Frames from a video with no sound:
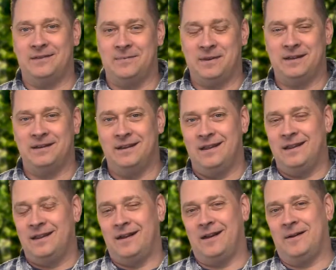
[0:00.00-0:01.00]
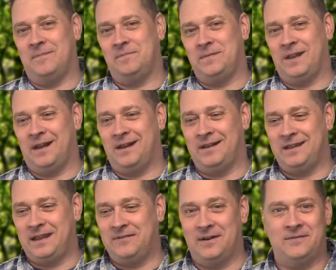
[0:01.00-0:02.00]
I mean, um, uh,
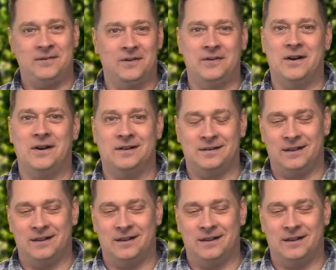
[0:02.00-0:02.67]
even if you're young,